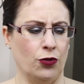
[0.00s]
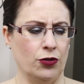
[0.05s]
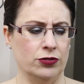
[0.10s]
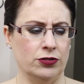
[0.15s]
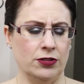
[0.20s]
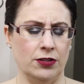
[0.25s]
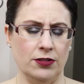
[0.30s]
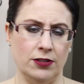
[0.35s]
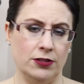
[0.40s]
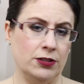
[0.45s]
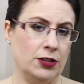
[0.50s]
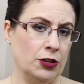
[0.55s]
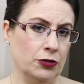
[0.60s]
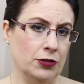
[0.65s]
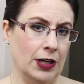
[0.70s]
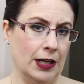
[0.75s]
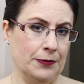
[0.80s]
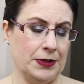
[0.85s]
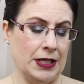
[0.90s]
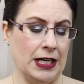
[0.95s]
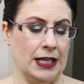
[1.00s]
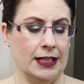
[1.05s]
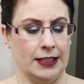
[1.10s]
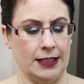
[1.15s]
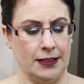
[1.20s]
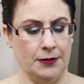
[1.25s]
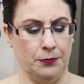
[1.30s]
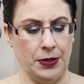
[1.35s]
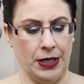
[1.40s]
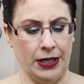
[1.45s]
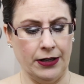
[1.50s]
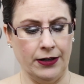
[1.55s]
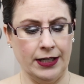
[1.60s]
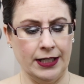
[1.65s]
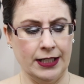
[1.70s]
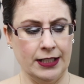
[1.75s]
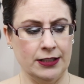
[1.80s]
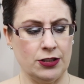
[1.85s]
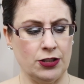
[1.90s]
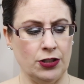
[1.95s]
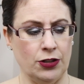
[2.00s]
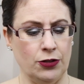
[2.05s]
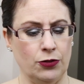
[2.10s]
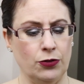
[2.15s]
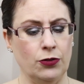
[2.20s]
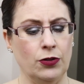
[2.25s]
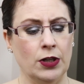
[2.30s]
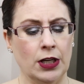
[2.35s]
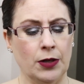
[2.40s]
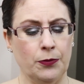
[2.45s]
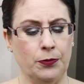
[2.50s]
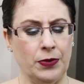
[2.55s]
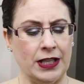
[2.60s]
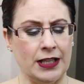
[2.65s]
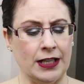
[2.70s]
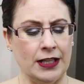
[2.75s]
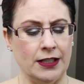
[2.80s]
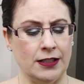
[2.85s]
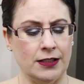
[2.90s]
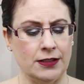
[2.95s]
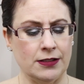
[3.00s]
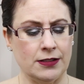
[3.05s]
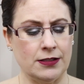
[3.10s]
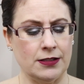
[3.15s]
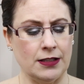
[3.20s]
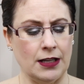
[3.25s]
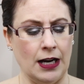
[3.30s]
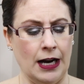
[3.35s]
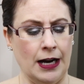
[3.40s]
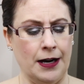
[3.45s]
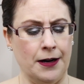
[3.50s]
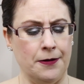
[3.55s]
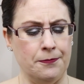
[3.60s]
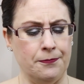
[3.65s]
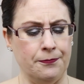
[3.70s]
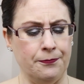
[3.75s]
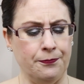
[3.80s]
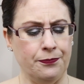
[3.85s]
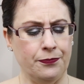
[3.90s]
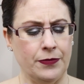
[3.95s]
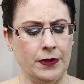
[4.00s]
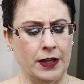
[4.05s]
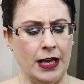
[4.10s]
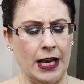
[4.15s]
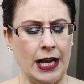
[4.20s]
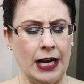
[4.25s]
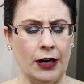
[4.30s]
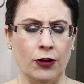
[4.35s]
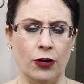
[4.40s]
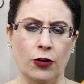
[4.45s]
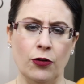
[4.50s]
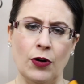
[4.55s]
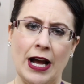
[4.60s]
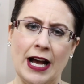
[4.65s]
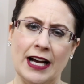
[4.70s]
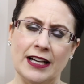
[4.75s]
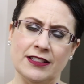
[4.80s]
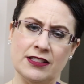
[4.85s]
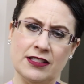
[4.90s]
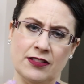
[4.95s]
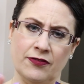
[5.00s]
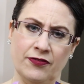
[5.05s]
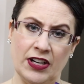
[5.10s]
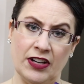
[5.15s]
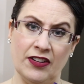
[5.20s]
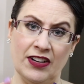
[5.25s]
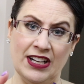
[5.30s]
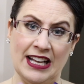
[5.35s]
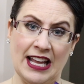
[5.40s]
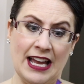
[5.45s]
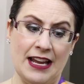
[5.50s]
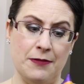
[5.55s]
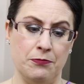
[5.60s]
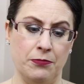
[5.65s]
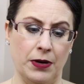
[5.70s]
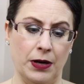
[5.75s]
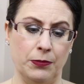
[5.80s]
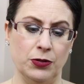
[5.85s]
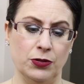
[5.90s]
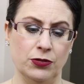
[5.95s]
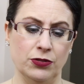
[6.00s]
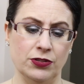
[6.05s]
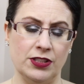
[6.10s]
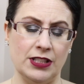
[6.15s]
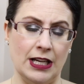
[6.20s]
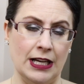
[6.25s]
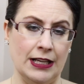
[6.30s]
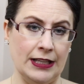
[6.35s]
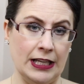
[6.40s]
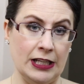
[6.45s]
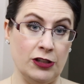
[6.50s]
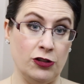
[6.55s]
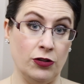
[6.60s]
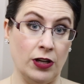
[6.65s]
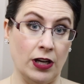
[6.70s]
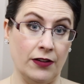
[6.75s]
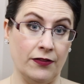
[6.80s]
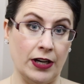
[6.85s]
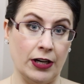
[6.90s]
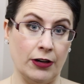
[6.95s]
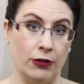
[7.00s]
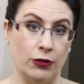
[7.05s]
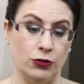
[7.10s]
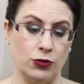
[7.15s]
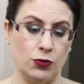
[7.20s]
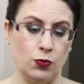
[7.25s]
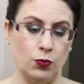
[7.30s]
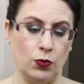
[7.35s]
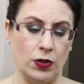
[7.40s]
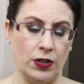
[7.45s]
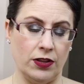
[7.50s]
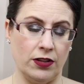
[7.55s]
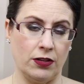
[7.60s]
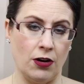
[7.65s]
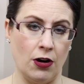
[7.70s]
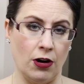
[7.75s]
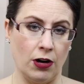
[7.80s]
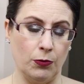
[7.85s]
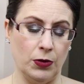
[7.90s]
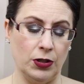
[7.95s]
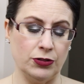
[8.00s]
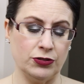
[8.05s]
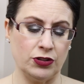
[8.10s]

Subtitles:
those are the two I'm kind of comparing it to, because Arrow has very light bubbles, and they do have Arrows with caramel.